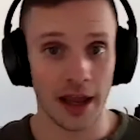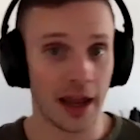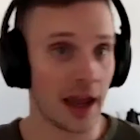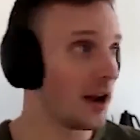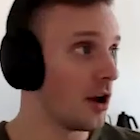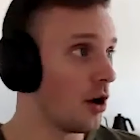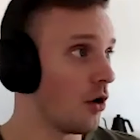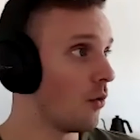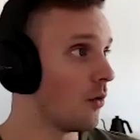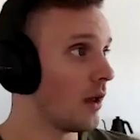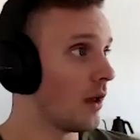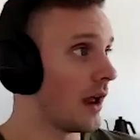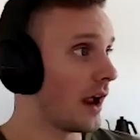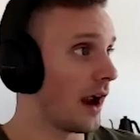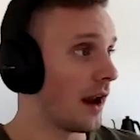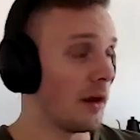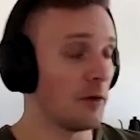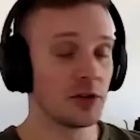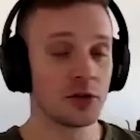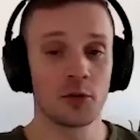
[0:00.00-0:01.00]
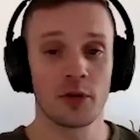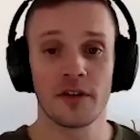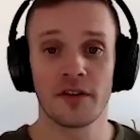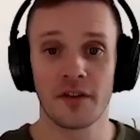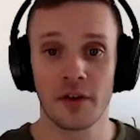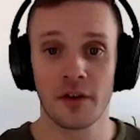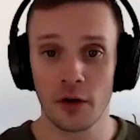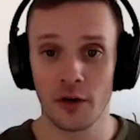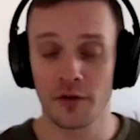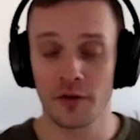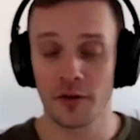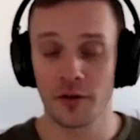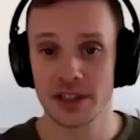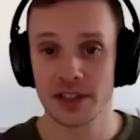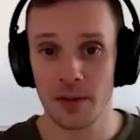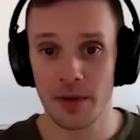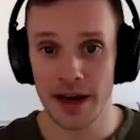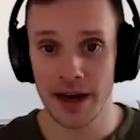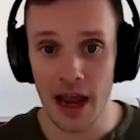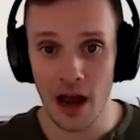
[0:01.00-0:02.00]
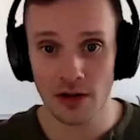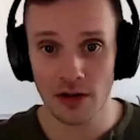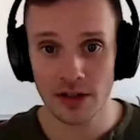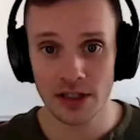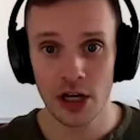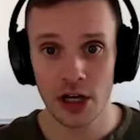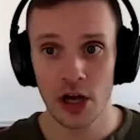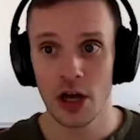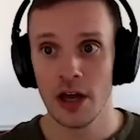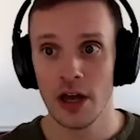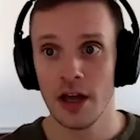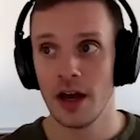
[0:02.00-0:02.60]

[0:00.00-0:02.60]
Like I know mm-hmm. I, it was a referral from somebody else